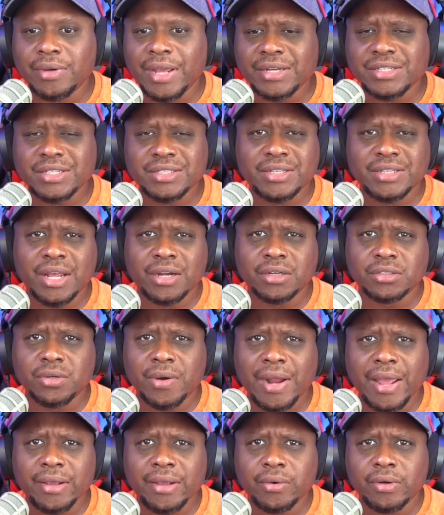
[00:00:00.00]
Actually, it's not a
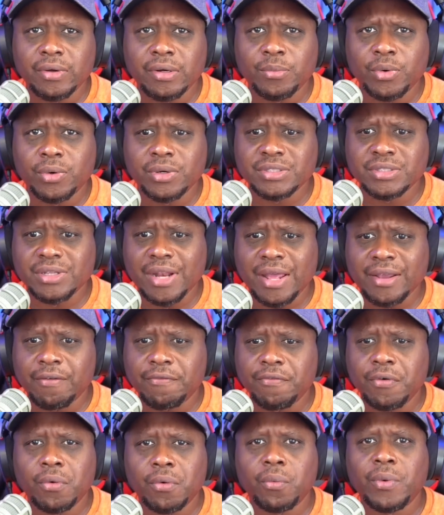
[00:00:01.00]
triangle anymore. It's like a
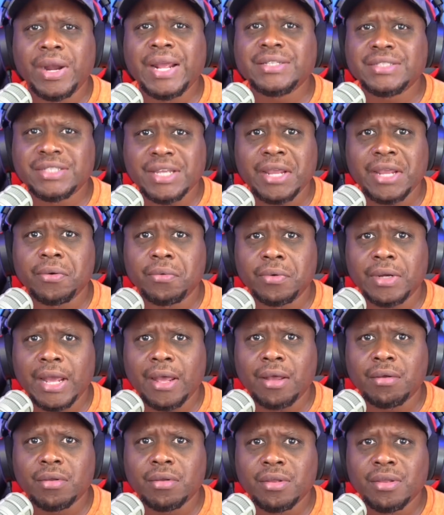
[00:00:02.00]
full rectangle
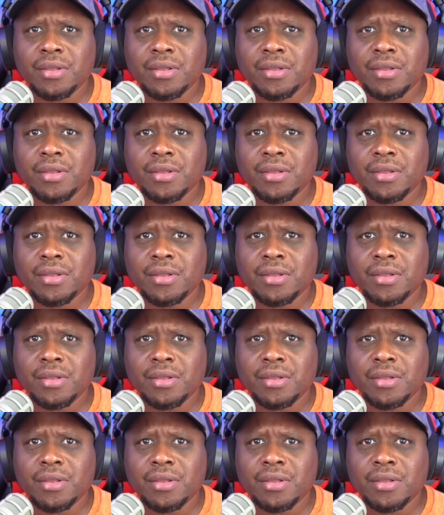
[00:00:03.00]
now,